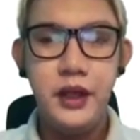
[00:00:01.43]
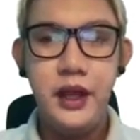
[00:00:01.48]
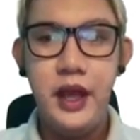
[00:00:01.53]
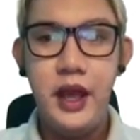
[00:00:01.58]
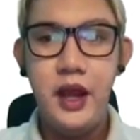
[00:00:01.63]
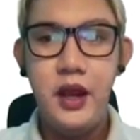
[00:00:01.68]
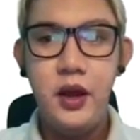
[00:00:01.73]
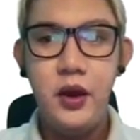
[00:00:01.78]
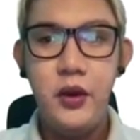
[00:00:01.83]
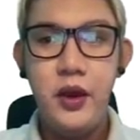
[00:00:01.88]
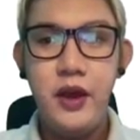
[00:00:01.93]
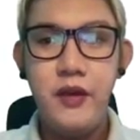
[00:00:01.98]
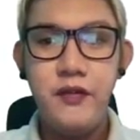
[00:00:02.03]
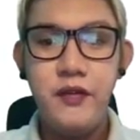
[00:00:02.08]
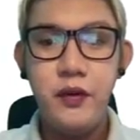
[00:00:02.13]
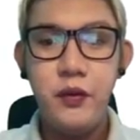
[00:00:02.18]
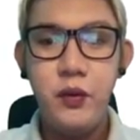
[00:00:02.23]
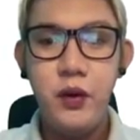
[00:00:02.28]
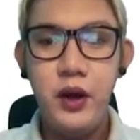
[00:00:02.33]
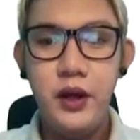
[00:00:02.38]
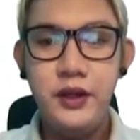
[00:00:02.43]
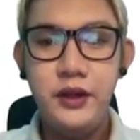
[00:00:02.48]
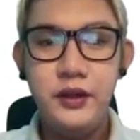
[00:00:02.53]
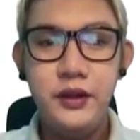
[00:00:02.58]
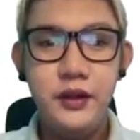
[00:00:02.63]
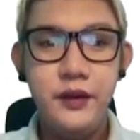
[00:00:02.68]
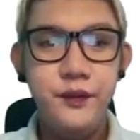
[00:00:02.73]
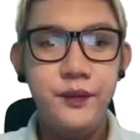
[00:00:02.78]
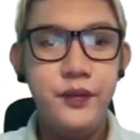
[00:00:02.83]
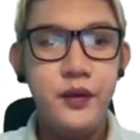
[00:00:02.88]
Hello
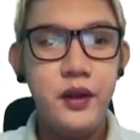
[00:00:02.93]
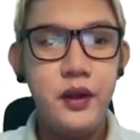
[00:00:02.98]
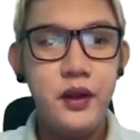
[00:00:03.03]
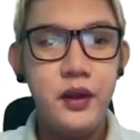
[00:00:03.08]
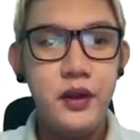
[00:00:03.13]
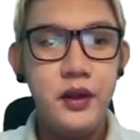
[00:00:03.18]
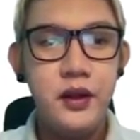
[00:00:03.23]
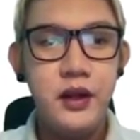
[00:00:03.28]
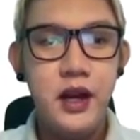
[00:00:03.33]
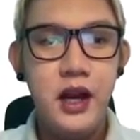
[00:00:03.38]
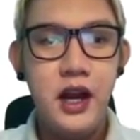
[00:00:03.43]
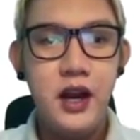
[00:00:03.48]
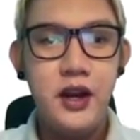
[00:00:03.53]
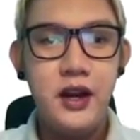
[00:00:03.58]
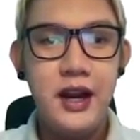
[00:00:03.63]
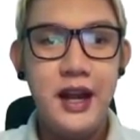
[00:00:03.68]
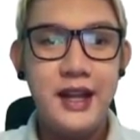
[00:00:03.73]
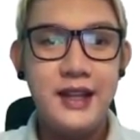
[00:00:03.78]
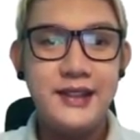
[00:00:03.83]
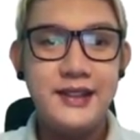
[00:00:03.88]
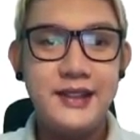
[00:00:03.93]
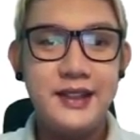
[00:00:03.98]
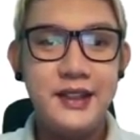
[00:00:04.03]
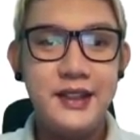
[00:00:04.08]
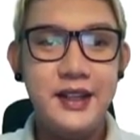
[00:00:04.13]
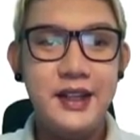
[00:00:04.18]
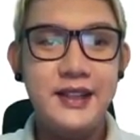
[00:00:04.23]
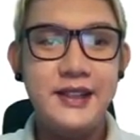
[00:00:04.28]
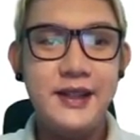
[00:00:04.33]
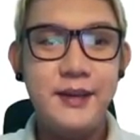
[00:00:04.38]
everyone. Our
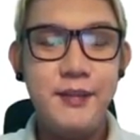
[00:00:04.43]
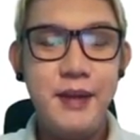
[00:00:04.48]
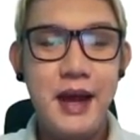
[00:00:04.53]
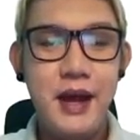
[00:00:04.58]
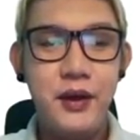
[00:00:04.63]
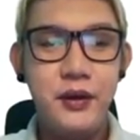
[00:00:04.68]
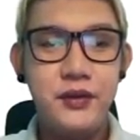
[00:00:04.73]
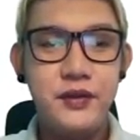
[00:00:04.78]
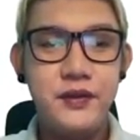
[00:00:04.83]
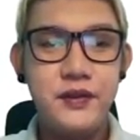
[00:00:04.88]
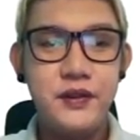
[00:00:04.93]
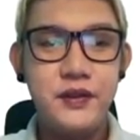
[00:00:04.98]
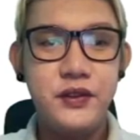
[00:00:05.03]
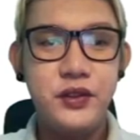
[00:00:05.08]
lesson is about